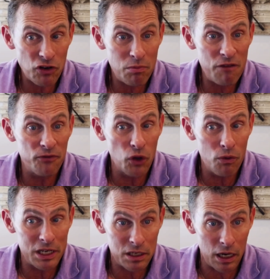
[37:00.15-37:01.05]
to be
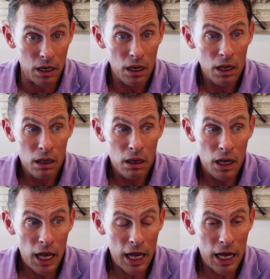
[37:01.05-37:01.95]
fluent in,
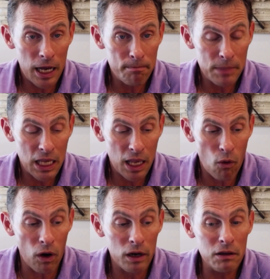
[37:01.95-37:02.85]

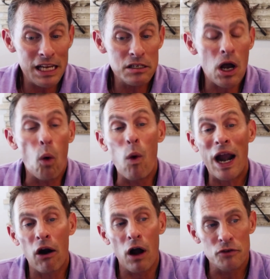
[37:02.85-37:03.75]
or at least
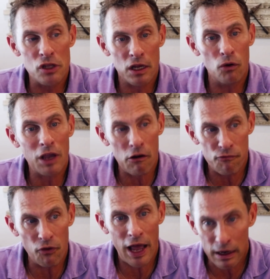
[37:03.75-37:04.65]
aware of, so they don't get
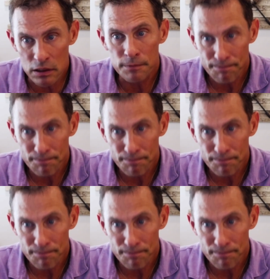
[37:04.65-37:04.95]
flanked.